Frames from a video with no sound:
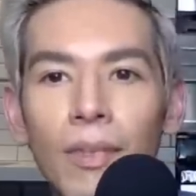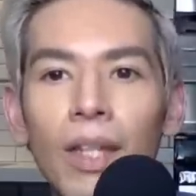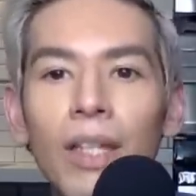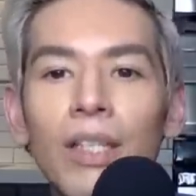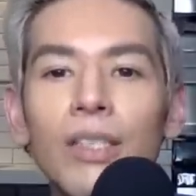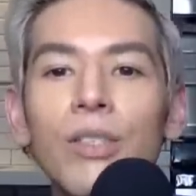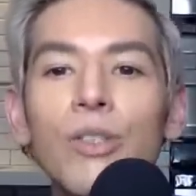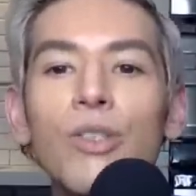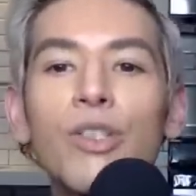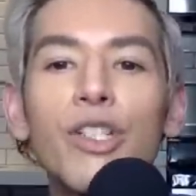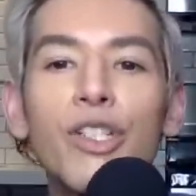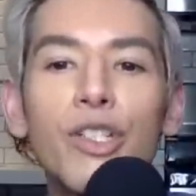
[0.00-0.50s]

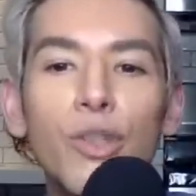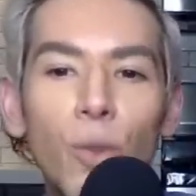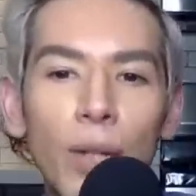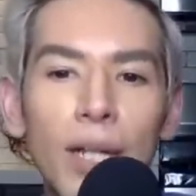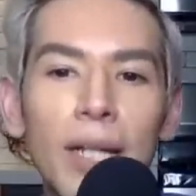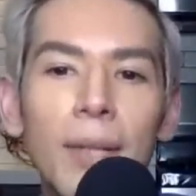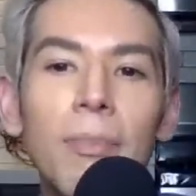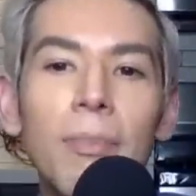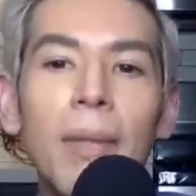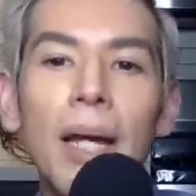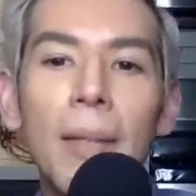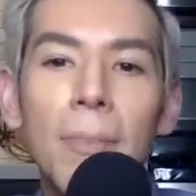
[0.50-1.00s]
So she's
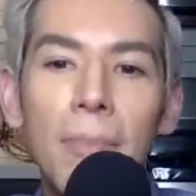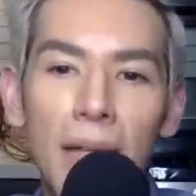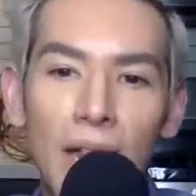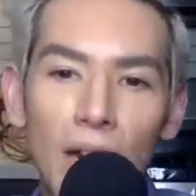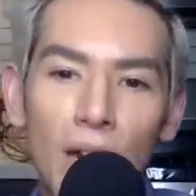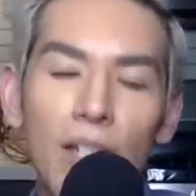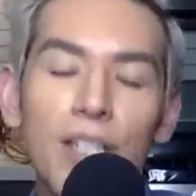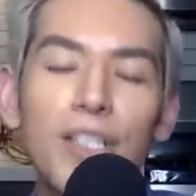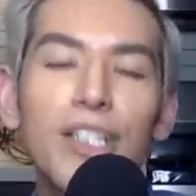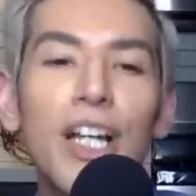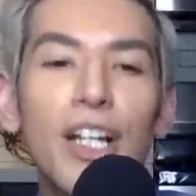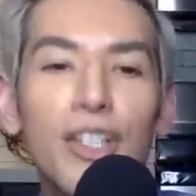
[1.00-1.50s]
queen by
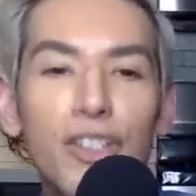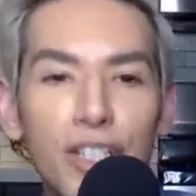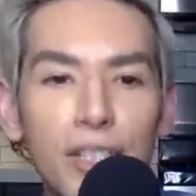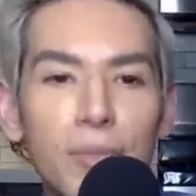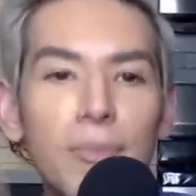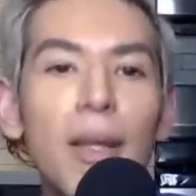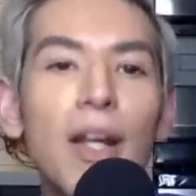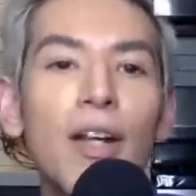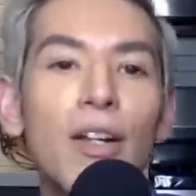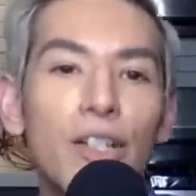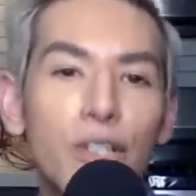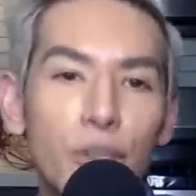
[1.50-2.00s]
marriage. Yeah, she's
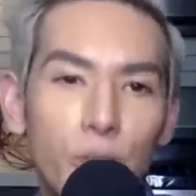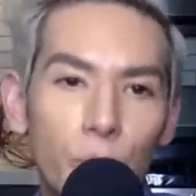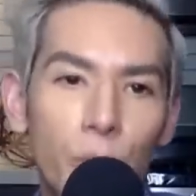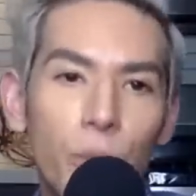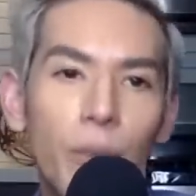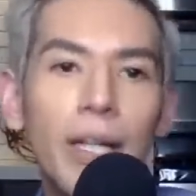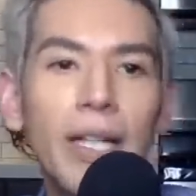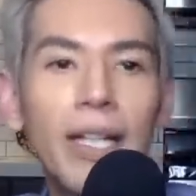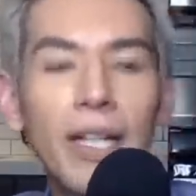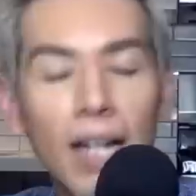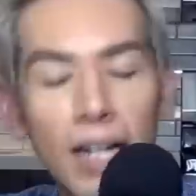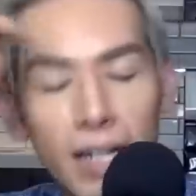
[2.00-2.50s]
married to a
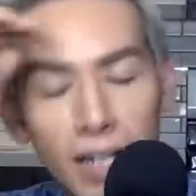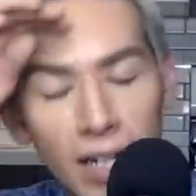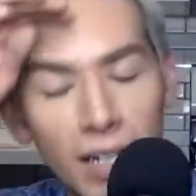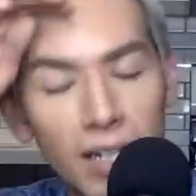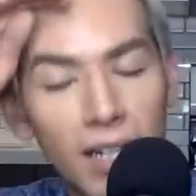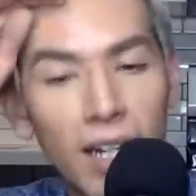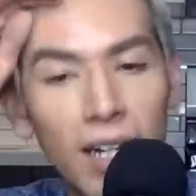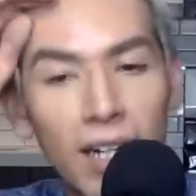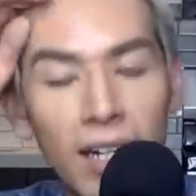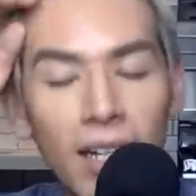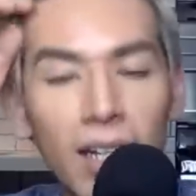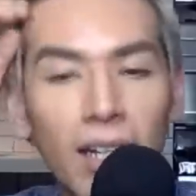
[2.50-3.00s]
queen. Got
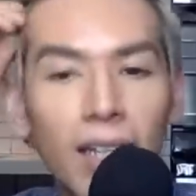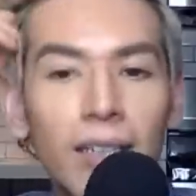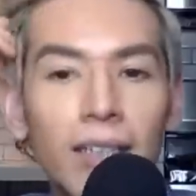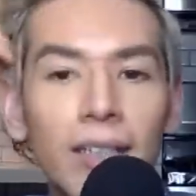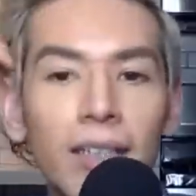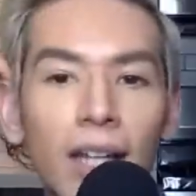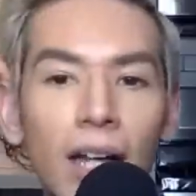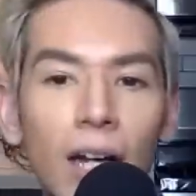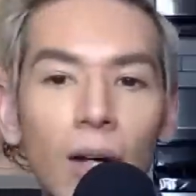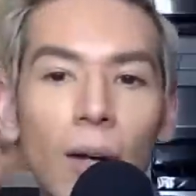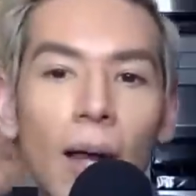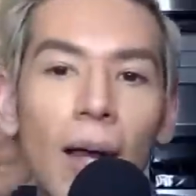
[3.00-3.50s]
it.
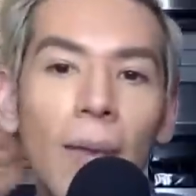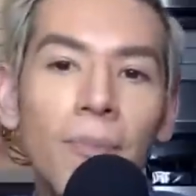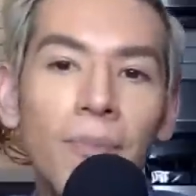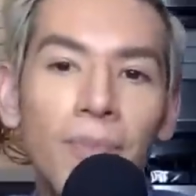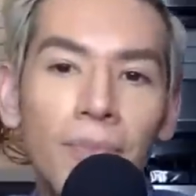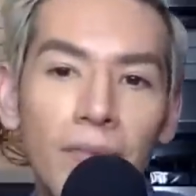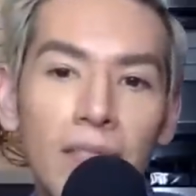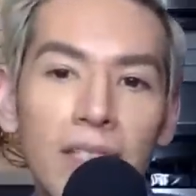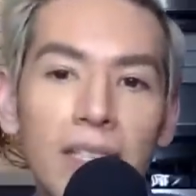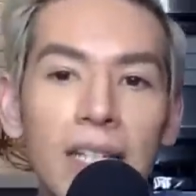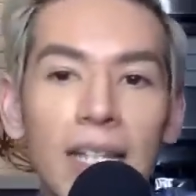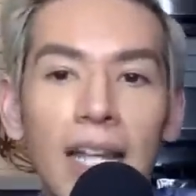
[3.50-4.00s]
Okay.
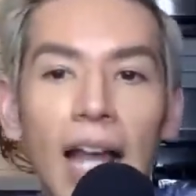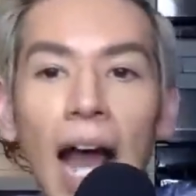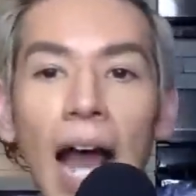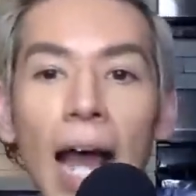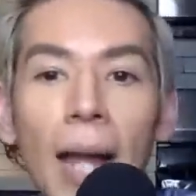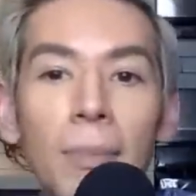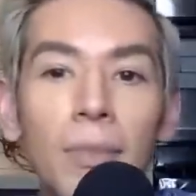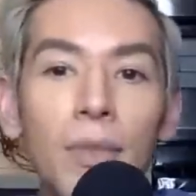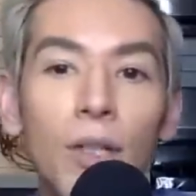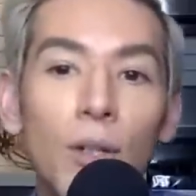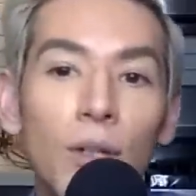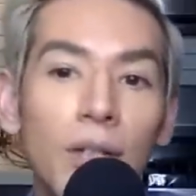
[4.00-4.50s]
See,
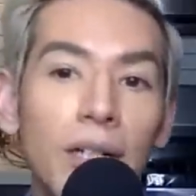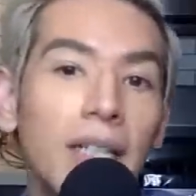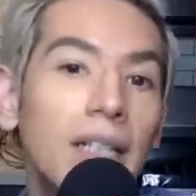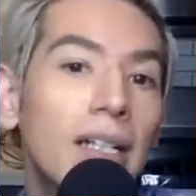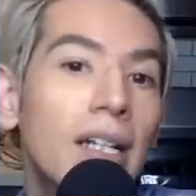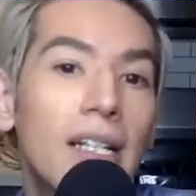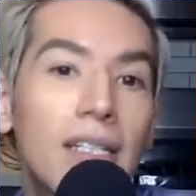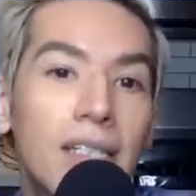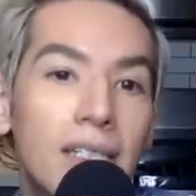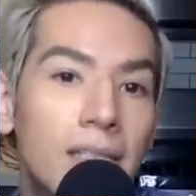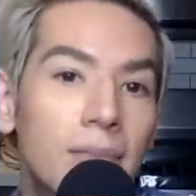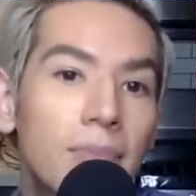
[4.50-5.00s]
I'm learning
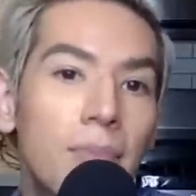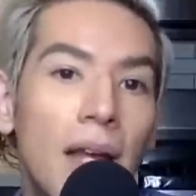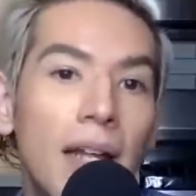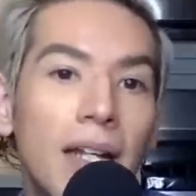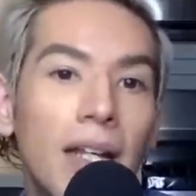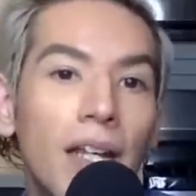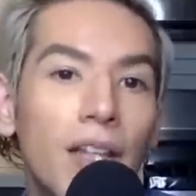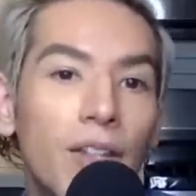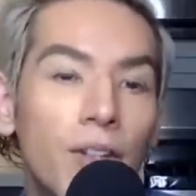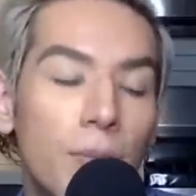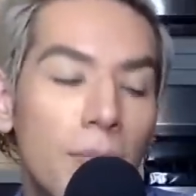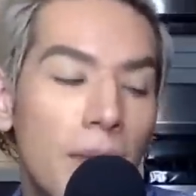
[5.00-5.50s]
as many
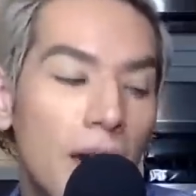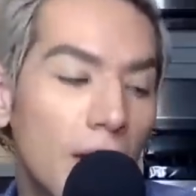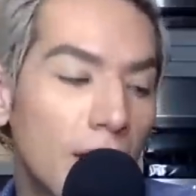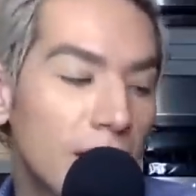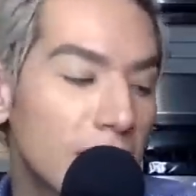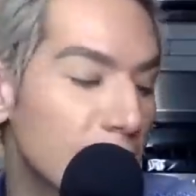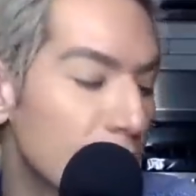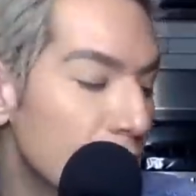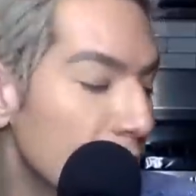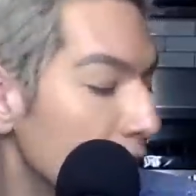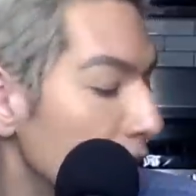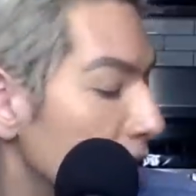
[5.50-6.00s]
other
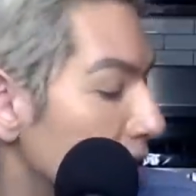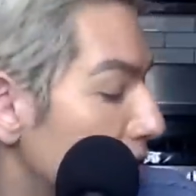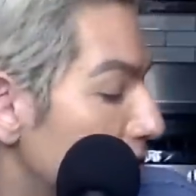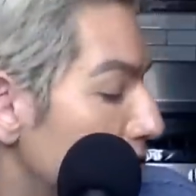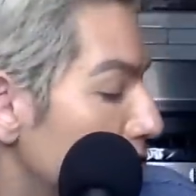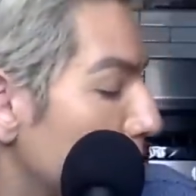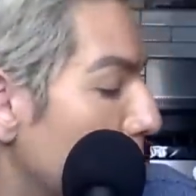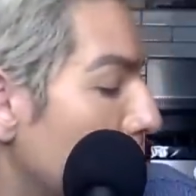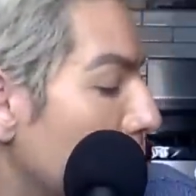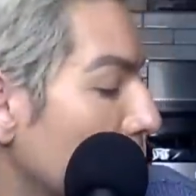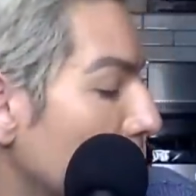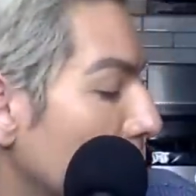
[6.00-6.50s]
Americans listening to this
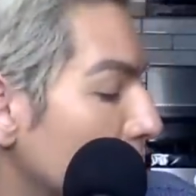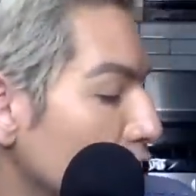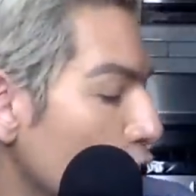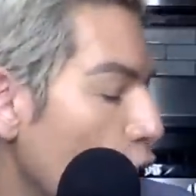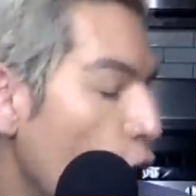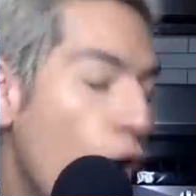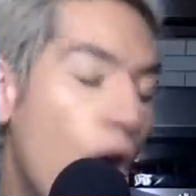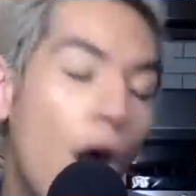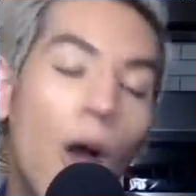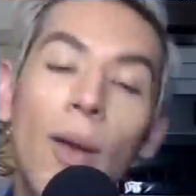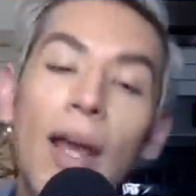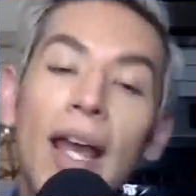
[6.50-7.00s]
podcast.
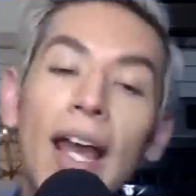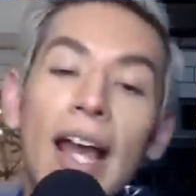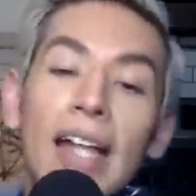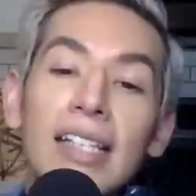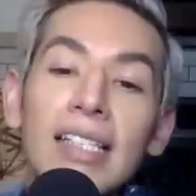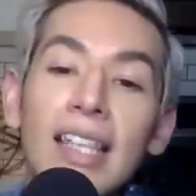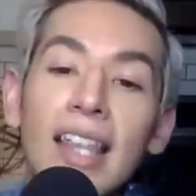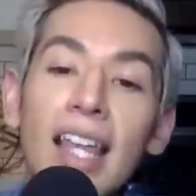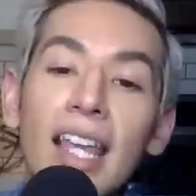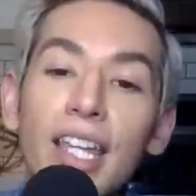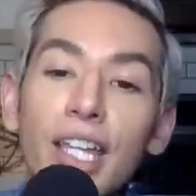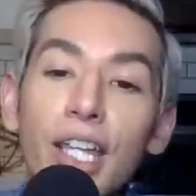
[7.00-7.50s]
Okay, guys,
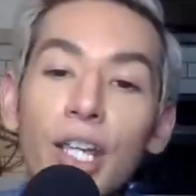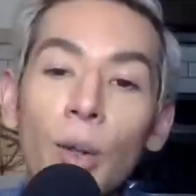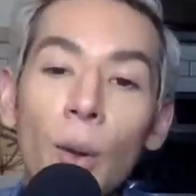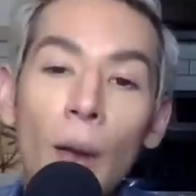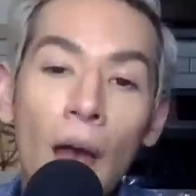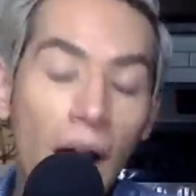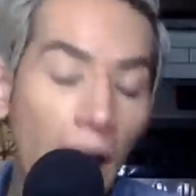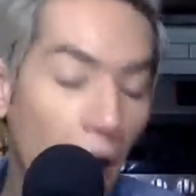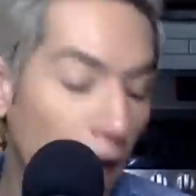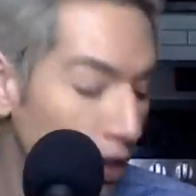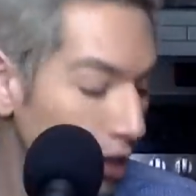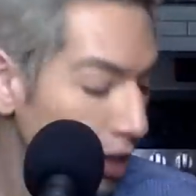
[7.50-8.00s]
thank you.
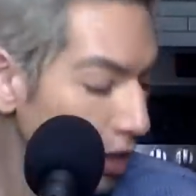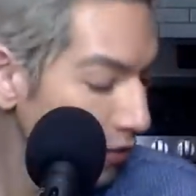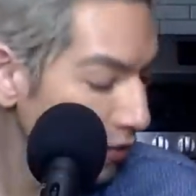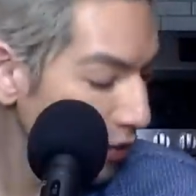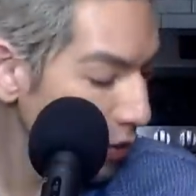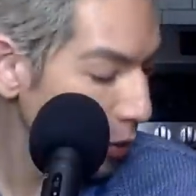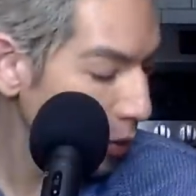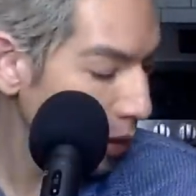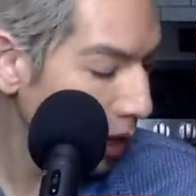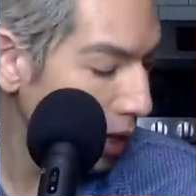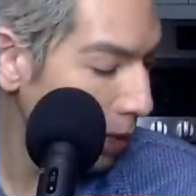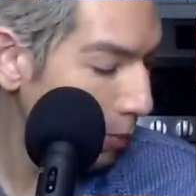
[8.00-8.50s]
I love
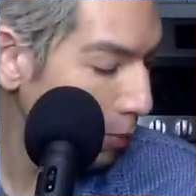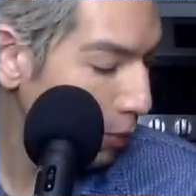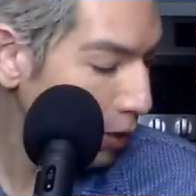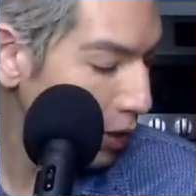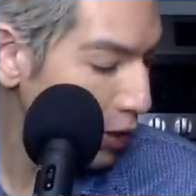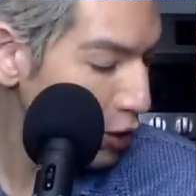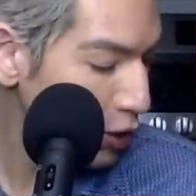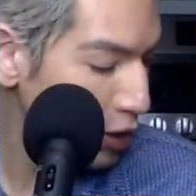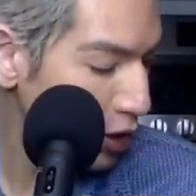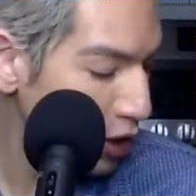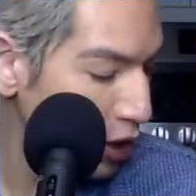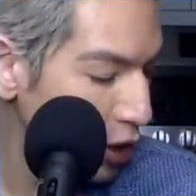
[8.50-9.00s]
you. I
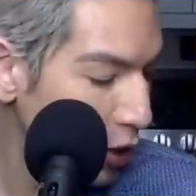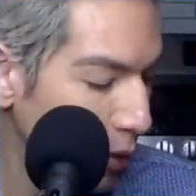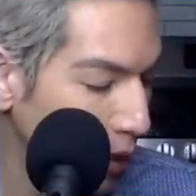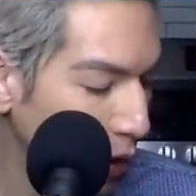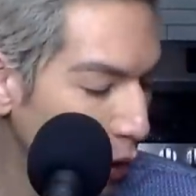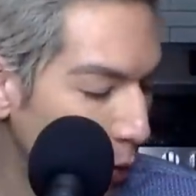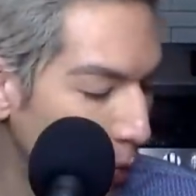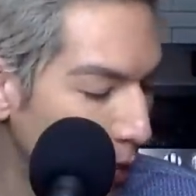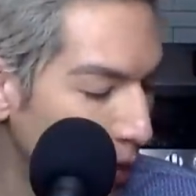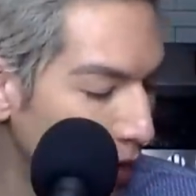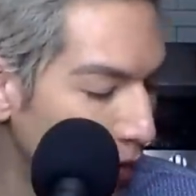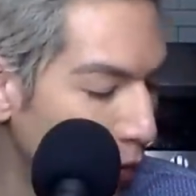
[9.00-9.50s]
appreciate you. I
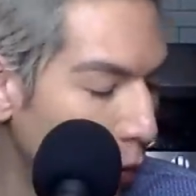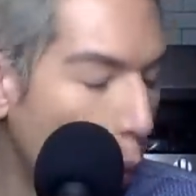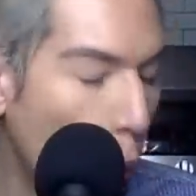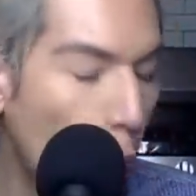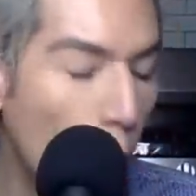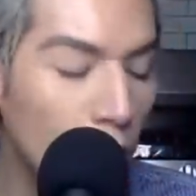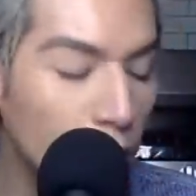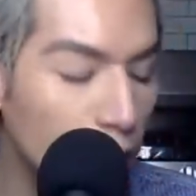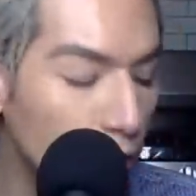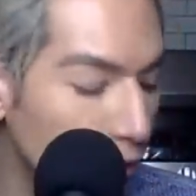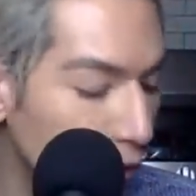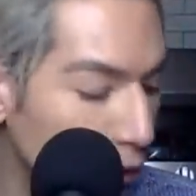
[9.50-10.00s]
hope you have a
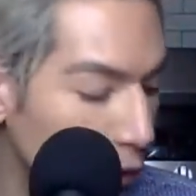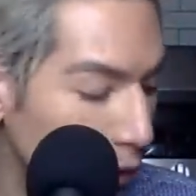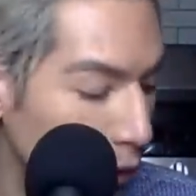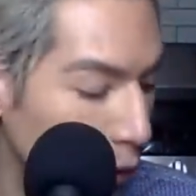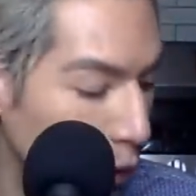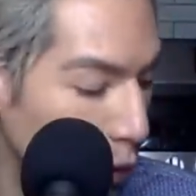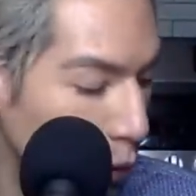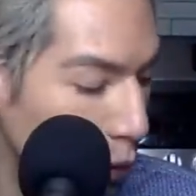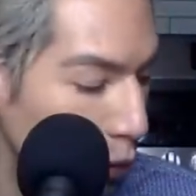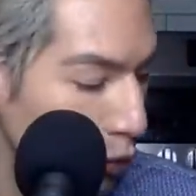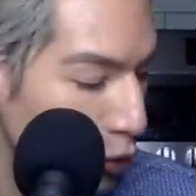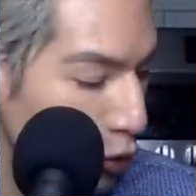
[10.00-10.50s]
wonderful...
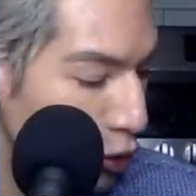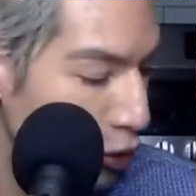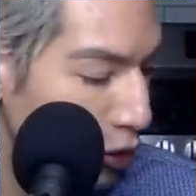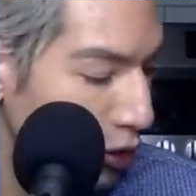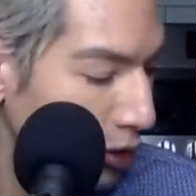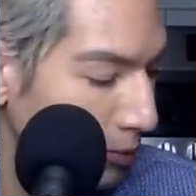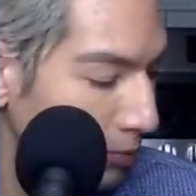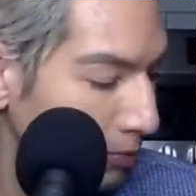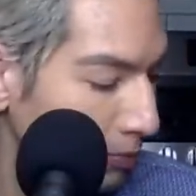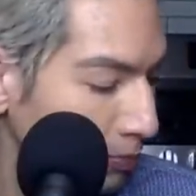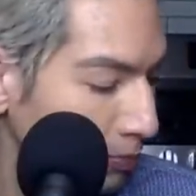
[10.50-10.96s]
Oh, shit.